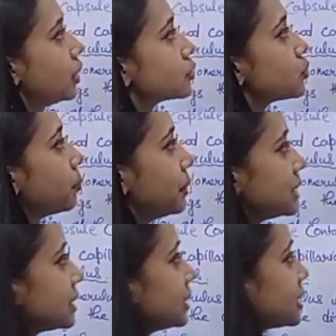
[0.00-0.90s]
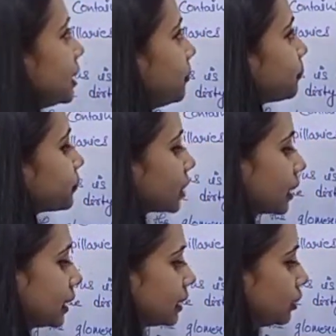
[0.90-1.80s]
So PCT,
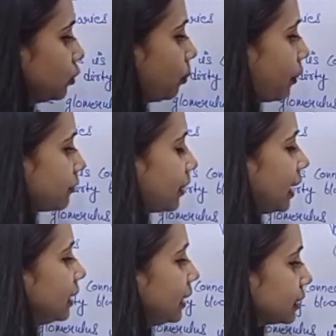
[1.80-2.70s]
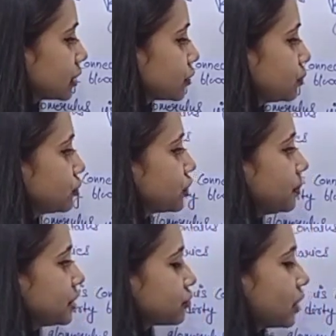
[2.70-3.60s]
loop of Henle, this
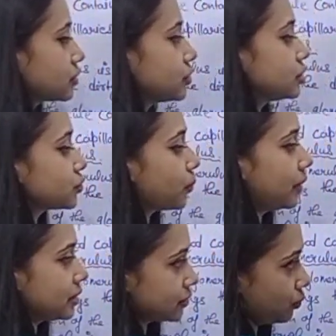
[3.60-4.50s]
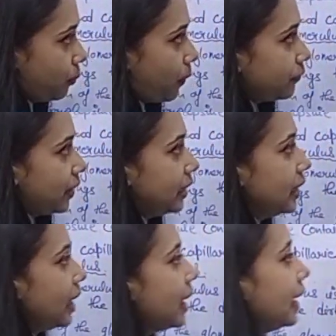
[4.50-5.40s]
U-shaped structure is known as loop of Henle,